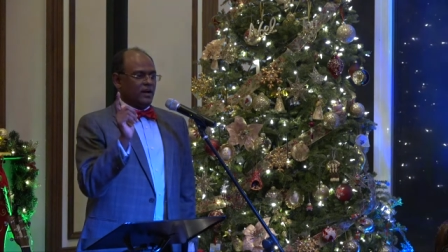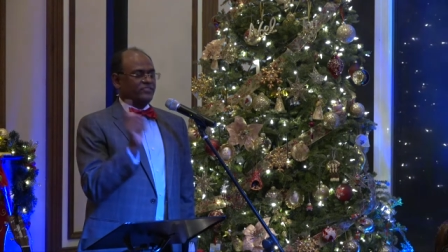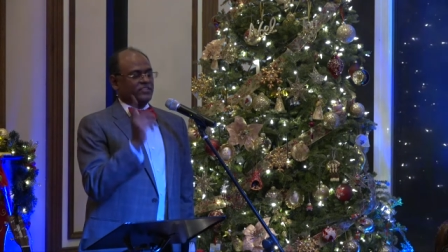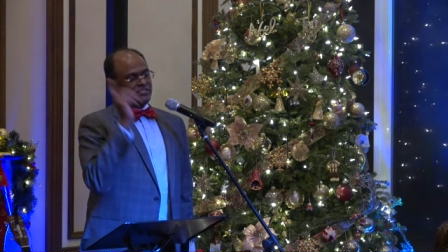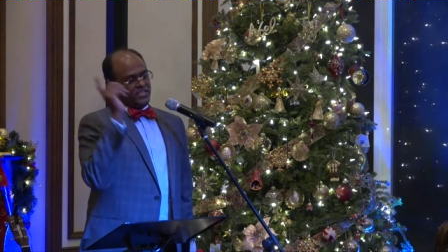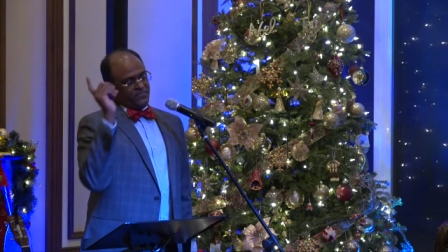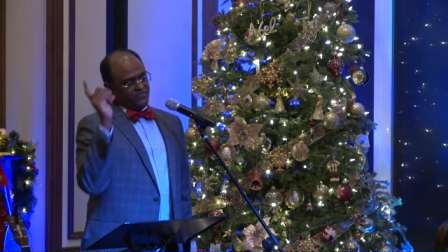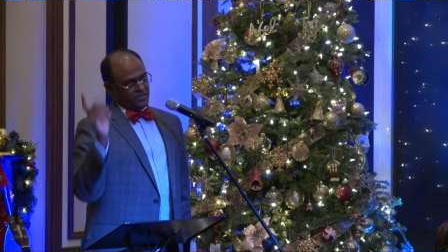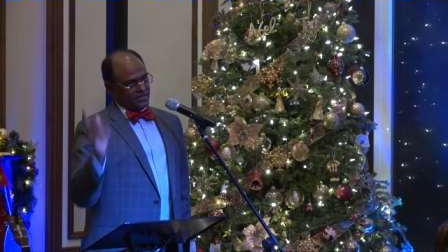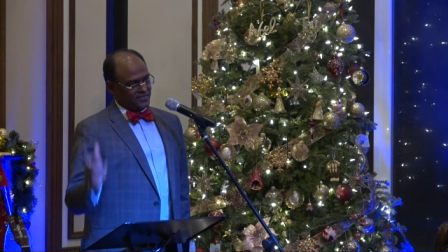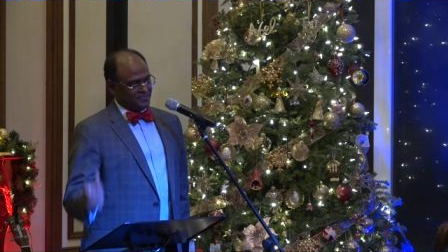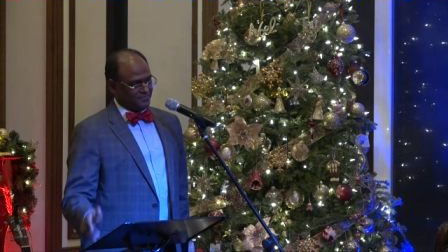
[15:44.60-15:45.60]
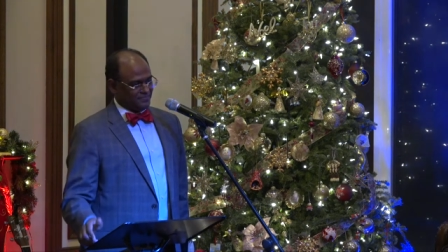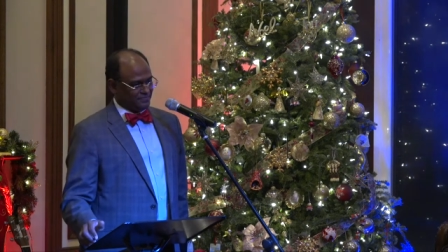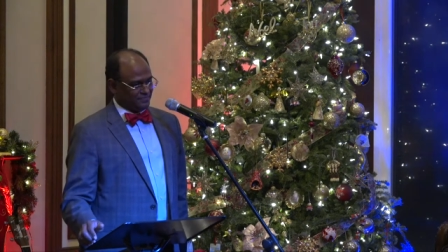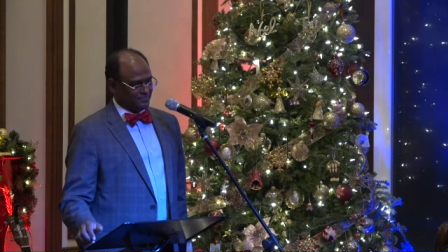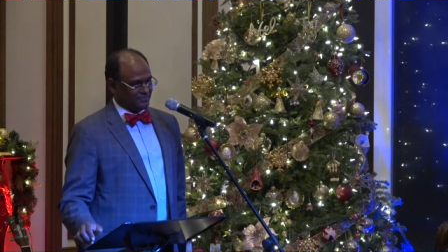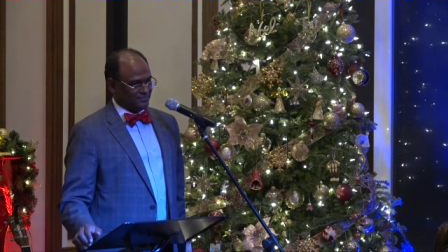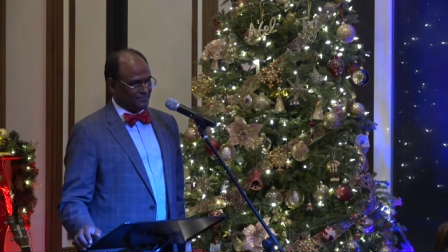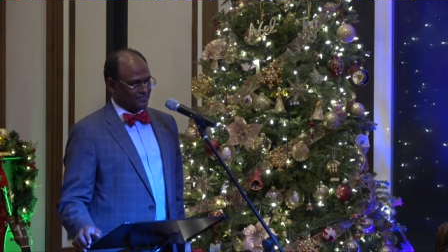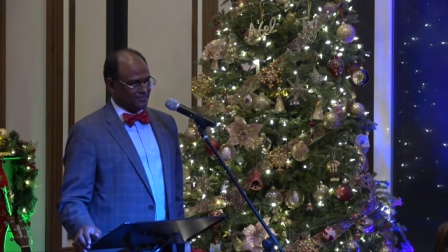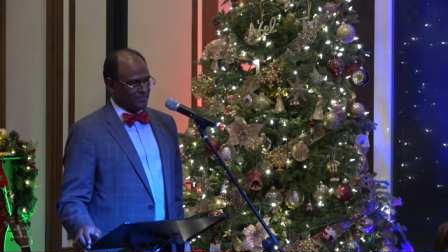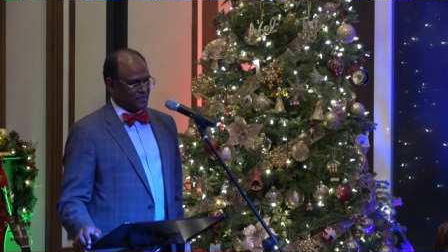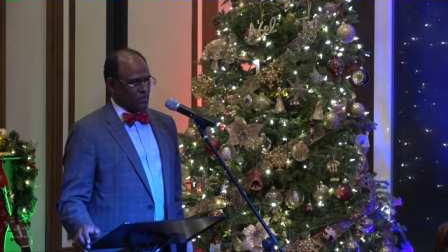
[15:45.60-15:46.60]
of the Savior.
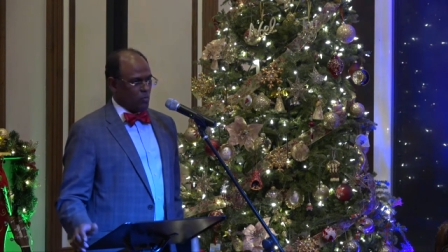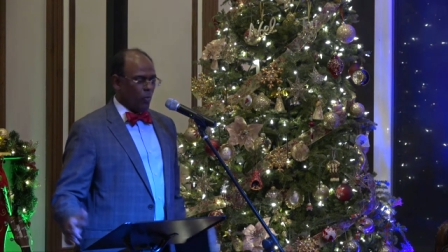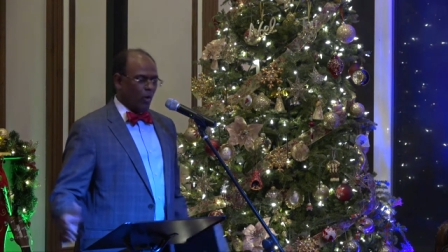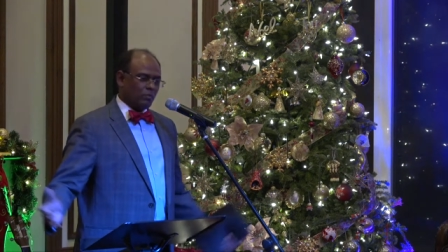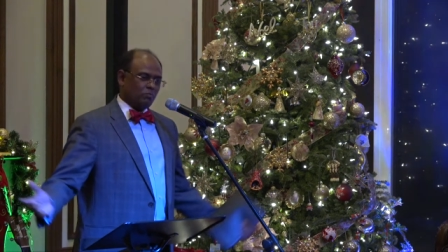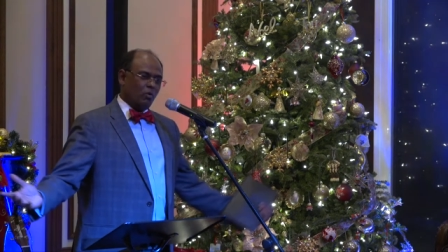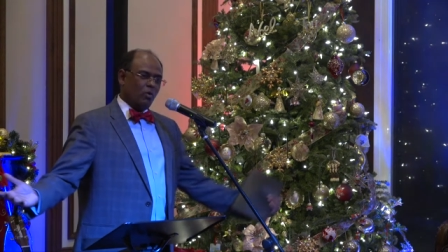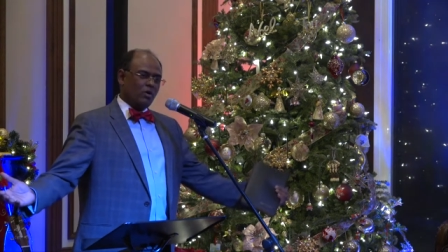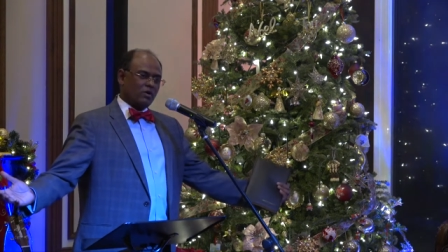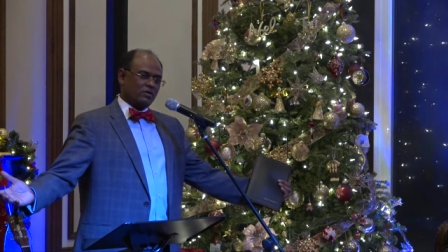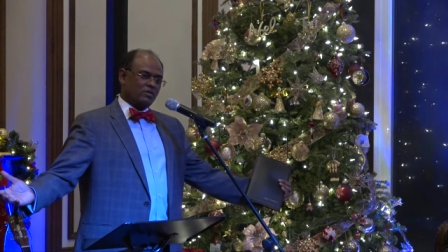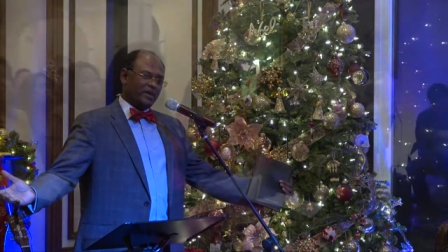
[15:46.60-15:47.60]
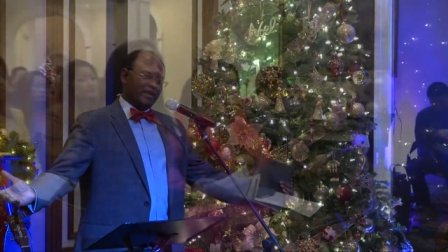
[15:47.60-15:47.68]
What more could